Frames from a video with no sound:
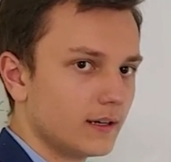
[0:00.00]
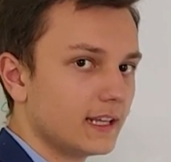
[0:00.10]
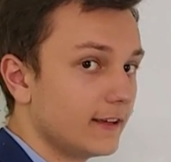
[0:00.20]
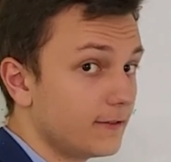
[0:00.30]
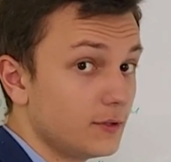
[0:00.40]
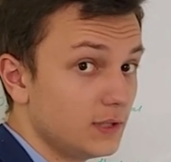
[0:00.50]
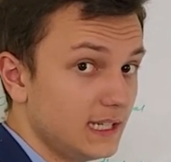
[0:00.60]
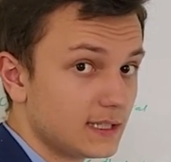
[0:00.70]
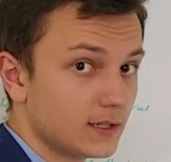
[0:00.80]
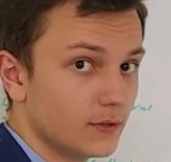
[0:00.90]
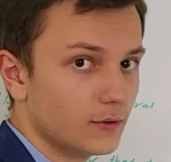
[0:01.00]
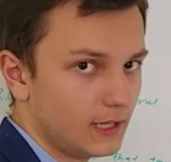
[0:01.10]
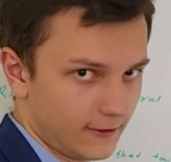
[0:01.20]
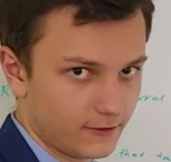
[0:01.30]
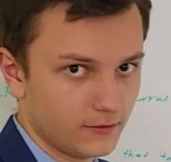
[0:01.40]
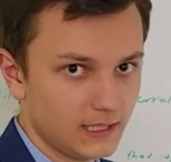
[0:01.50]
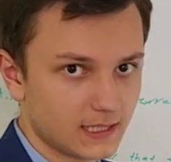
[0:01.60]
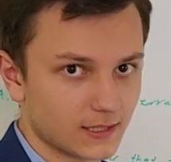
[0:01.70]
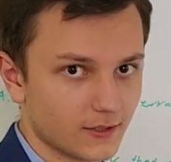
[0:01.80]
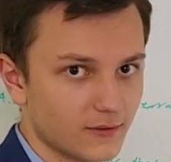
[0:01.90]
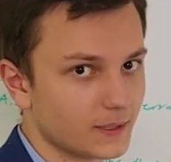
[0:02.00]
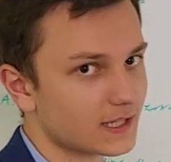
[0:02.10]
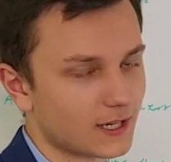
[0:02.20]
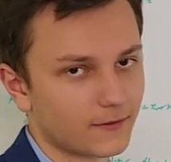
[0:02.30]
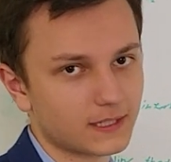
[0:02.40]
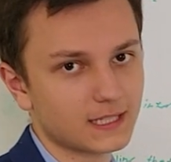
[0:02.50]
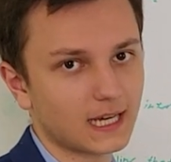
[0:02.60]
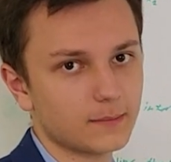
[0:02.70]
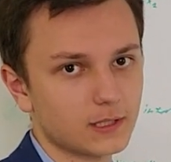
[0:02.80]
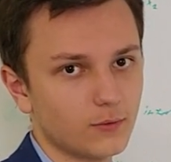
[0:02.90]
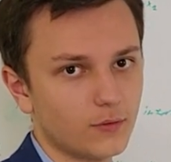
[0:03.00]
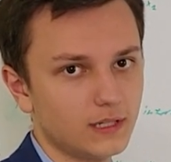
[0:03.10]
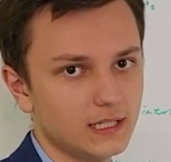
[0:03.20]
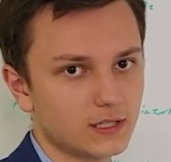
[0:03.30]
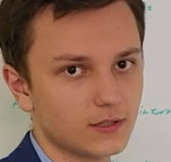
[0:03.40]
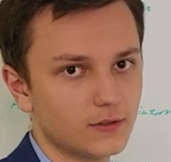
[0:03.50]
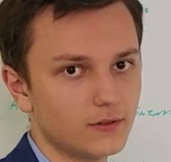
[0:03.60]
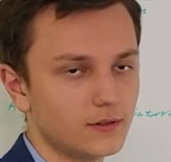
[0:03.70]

if you need to, because oftentimes you won't need to.